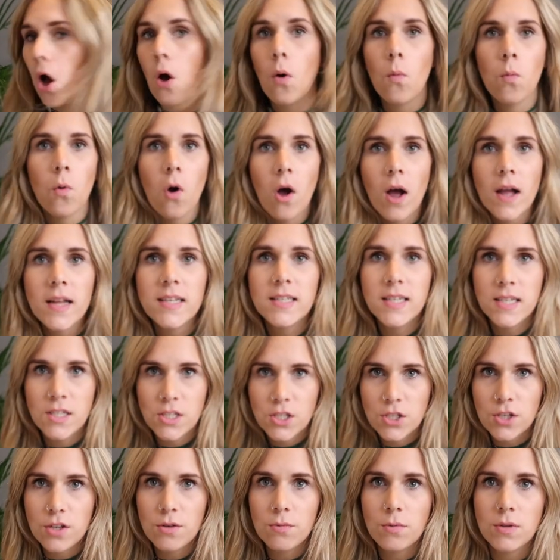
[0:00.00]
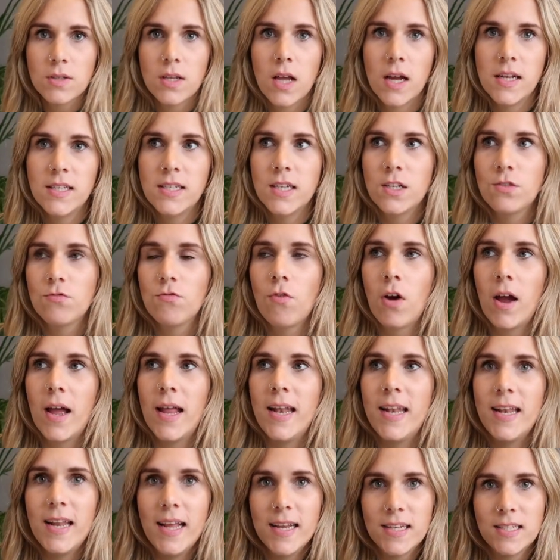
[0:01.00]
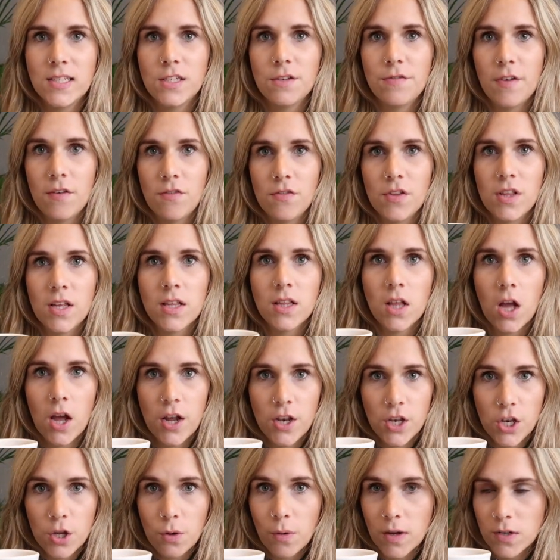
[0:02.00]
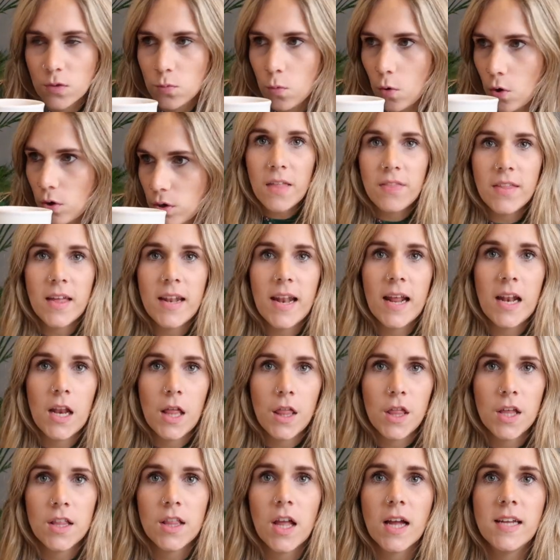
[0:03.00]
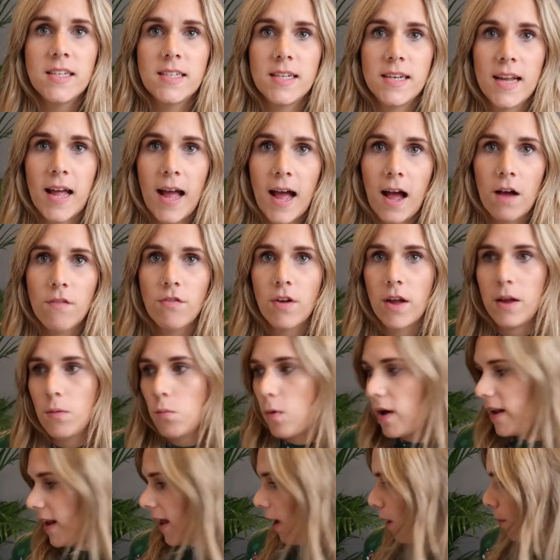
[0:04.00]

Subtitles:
What I did do was I did write a list of everything that I knew I'd want, and then anything that I didn't have, I went